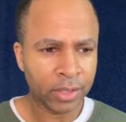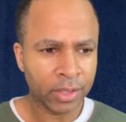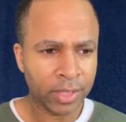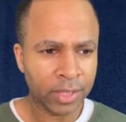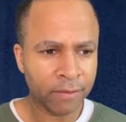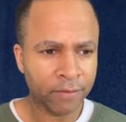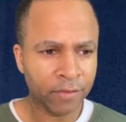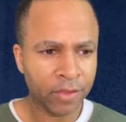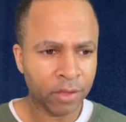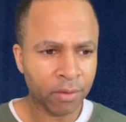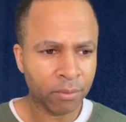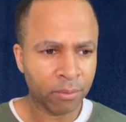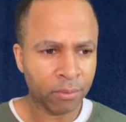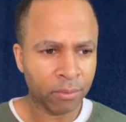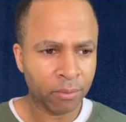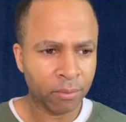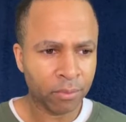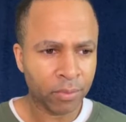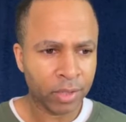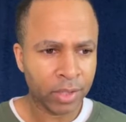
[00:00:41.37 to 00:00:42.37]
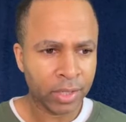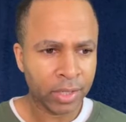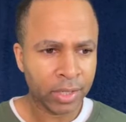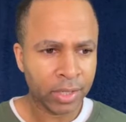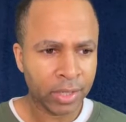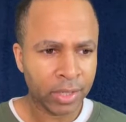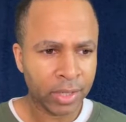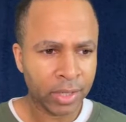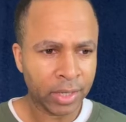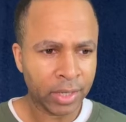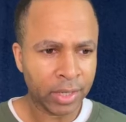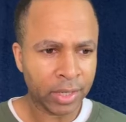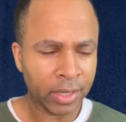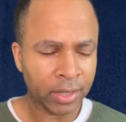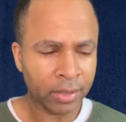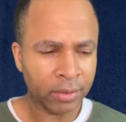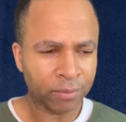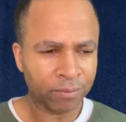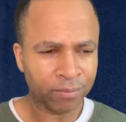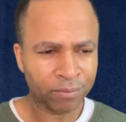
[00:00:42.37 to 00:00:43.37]
give them
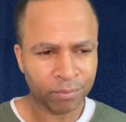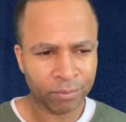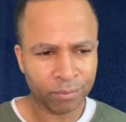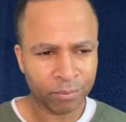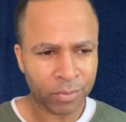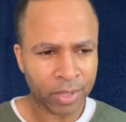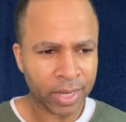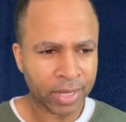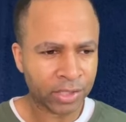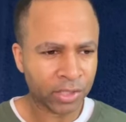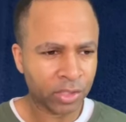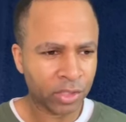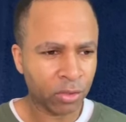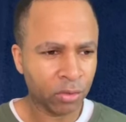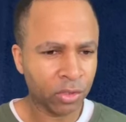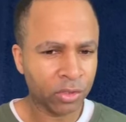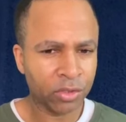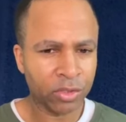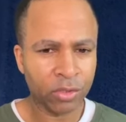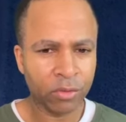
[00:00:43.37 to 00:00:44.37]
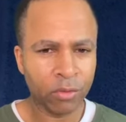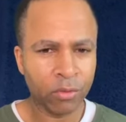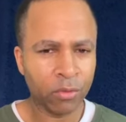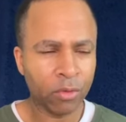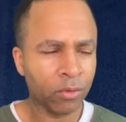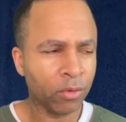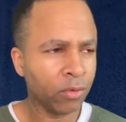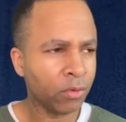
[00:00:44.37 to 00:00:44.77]
an excuse to